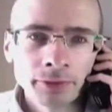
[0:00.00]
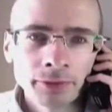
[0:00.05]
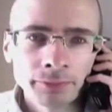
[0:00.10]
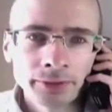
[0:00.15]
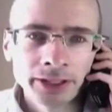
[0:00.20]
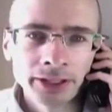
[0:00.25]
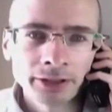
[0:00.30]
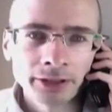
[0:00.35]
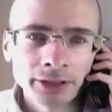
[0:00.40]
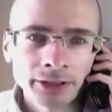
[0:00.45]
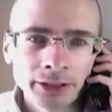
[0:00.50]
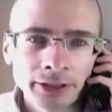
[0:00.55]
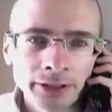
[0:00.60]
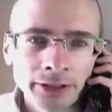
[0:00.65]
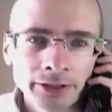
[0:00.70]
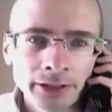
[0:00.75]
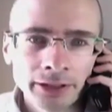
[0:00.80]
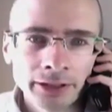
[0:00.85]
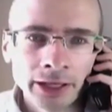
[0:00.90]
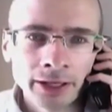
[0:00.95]
But
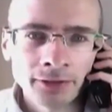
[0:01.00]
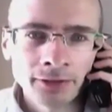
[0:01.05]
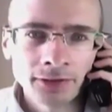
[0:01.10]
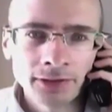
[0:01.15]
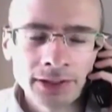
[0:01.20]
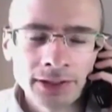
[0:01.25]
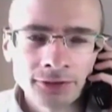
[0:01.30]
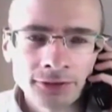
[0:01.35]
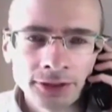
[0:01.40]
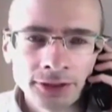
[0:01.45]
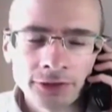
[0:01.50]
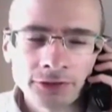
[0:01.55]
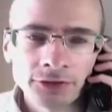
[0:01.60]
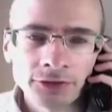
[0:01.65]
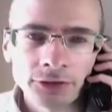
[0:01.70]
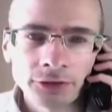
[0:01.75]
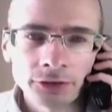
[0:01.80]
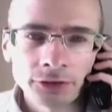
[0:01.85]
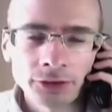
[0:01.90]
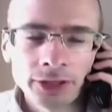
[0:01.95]
as the
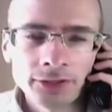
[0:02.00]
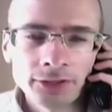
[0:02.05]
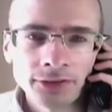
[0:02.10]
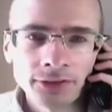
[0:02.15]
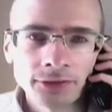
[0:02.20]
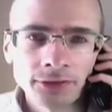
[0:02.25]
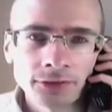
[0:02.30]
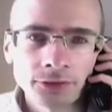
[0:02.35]
International Crisis